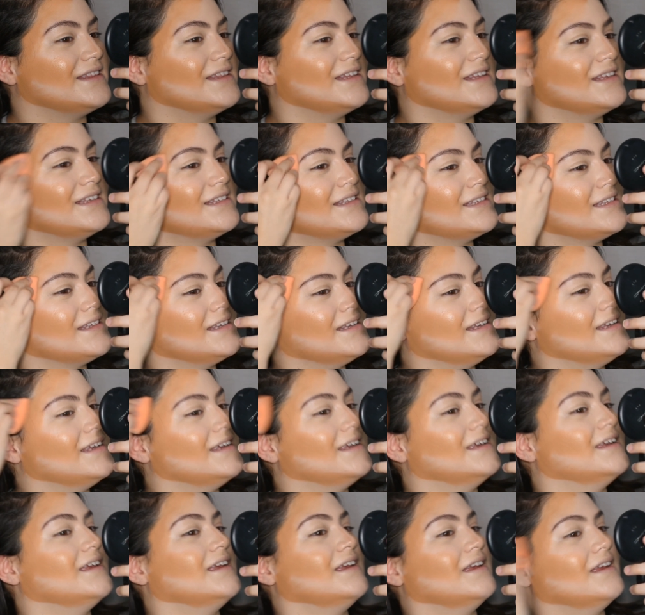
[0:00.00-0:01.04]
in this,
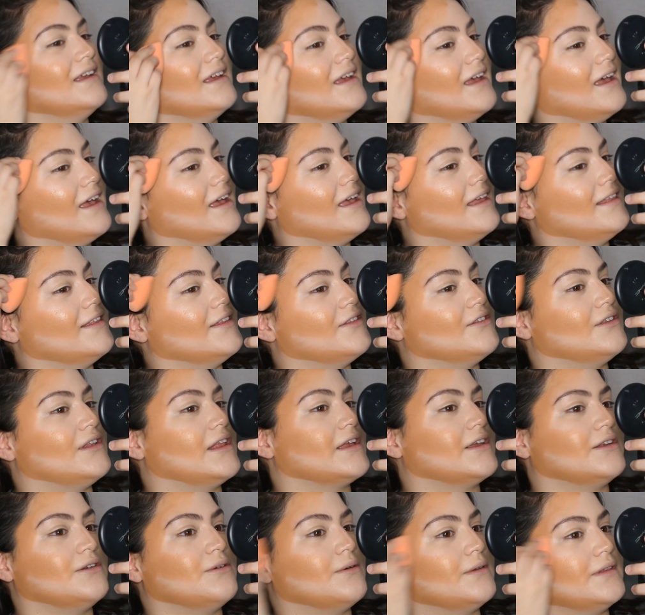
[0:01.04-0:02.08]
and then they're
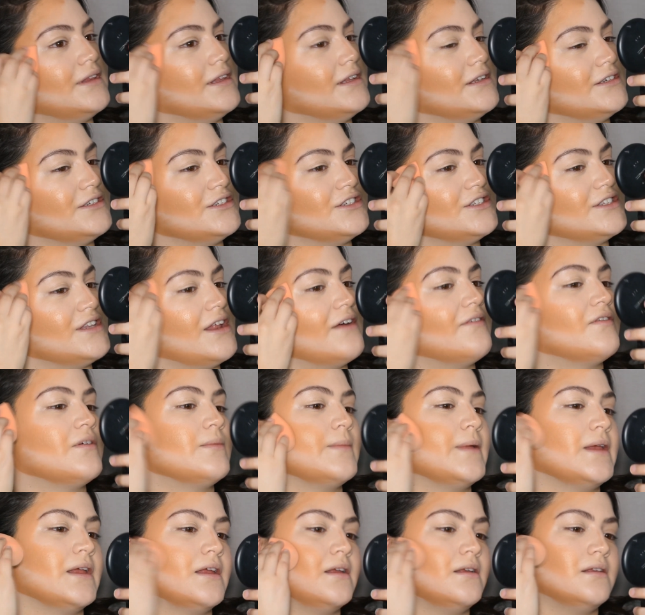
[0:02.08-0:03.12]
like, you know what, then it's just not for
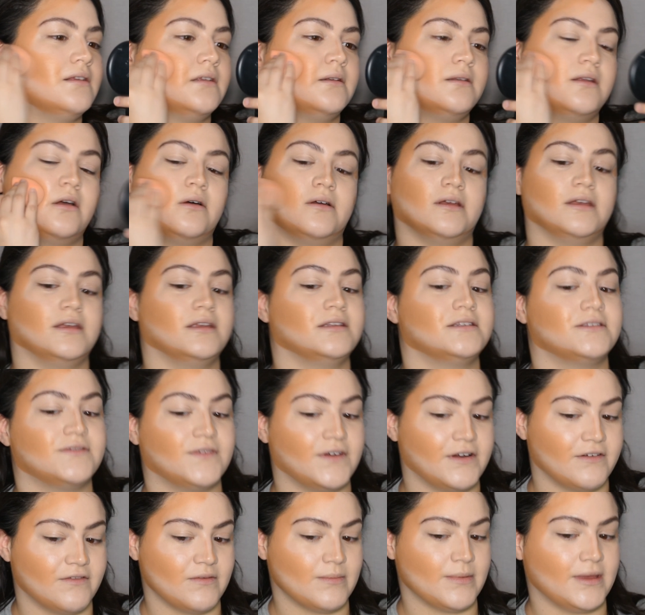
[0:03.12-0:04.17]
me. No, it's
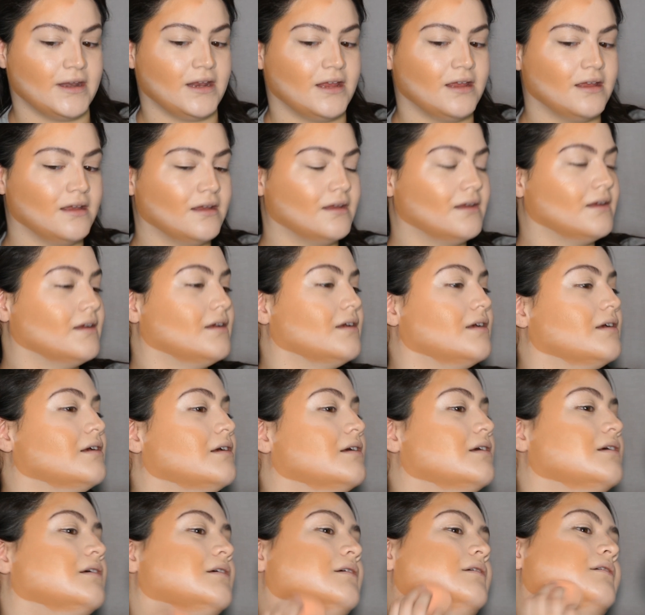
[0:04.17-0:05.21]
for everybody.
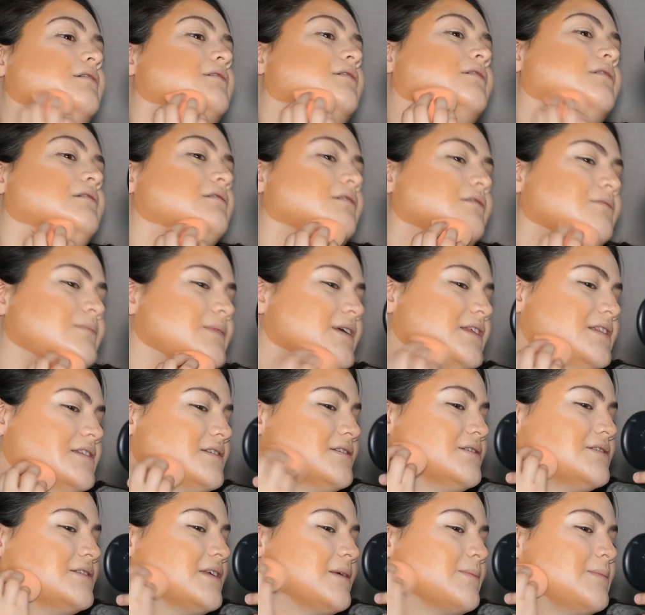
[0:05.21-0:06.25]
Oh man,
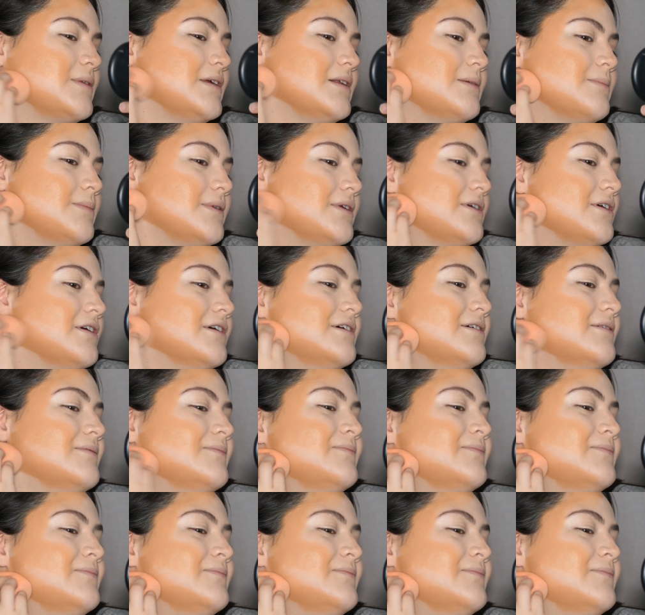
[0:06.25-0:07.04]
this looks like peanut butter.